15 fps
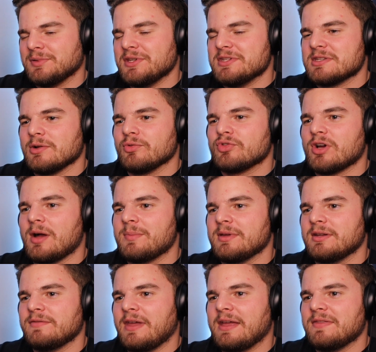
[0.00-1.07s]
Please don't drop
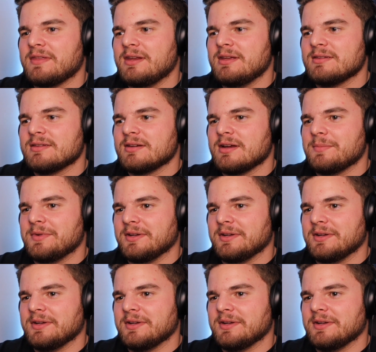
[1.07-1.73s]
it. If Anthony is there, I'm